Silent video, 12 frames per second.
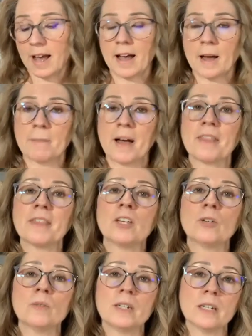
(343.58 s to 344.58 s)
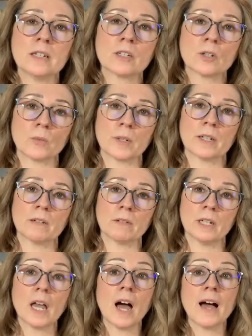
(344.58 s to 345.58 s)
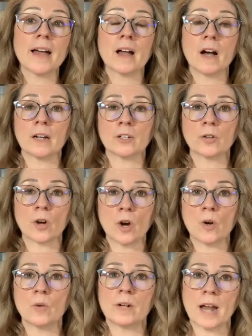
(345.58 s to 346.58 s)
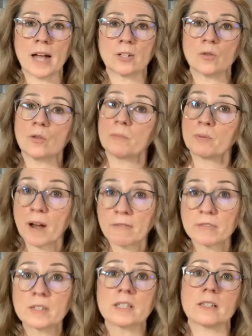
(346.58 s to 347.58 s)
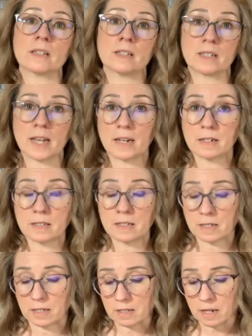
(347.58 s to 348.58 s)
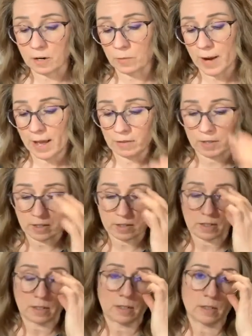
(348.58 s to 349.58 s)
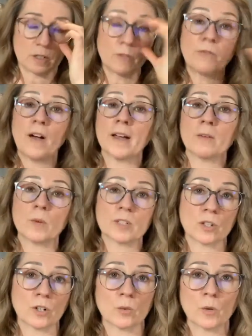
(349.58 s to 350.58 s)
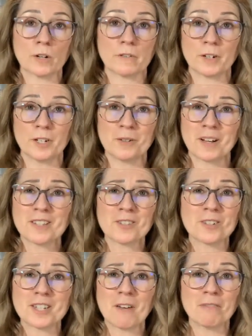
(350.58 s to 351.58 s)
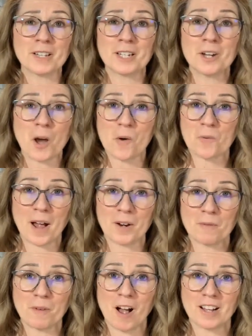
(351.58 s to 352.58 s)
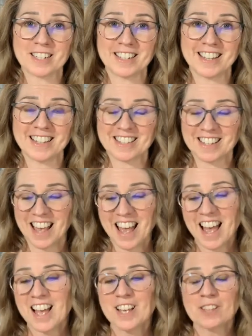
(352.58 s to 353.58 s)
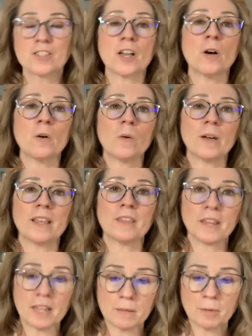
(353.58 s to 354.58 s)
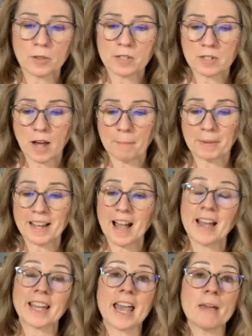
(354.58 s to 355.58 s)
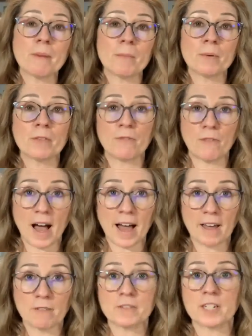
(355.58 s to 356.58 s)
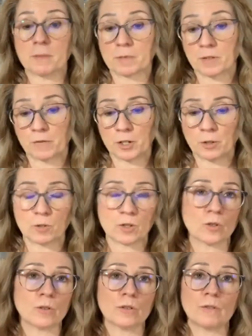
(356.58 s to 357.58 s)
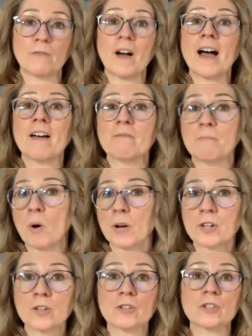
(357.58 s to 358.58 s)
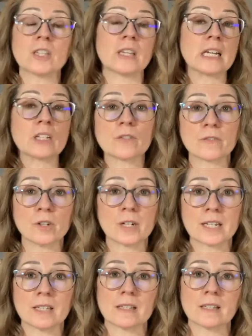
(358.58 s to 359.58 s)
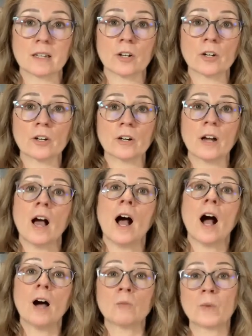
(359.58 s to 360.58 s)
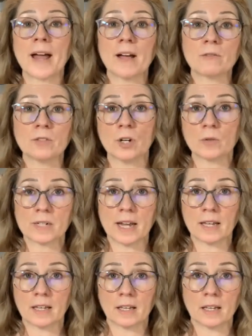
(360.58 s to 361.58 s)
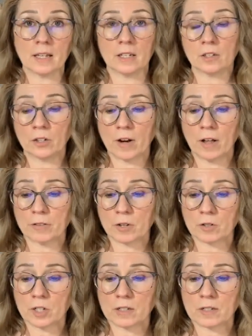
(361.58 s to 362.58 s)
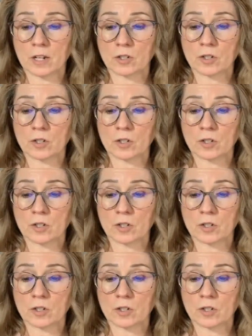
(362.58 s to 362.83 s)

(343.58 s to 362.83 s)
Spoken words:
I think you need to really rely on your own natural preferences and tendencies around this to find what's going to work for you, because there's definitely no right or wrong to this. So in thinking about this topic, I came up with 5 tips for you, or sort of 5 pointers, things for you to consider around note-taking in your health coaching sessions.